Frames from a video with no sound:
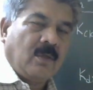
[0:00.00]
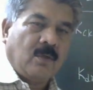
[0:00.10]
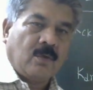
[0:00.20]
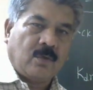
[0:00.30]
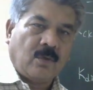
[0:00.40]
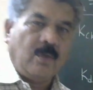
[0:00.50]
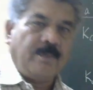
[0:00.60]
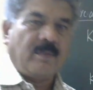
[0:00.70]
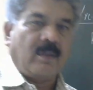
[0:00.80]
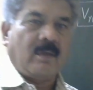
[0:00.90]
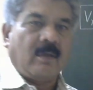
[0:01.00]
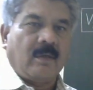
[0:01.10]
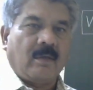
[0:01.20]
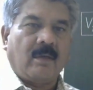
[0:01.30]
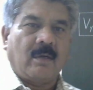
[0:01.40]
So
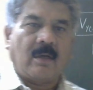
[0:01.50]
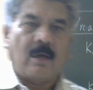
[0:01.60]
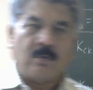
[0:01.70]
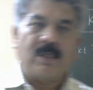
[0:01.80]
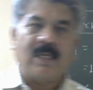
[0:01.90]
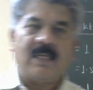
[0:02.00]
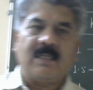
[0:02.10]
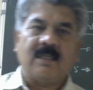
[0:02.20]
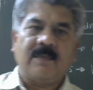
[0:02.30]
conclusion is,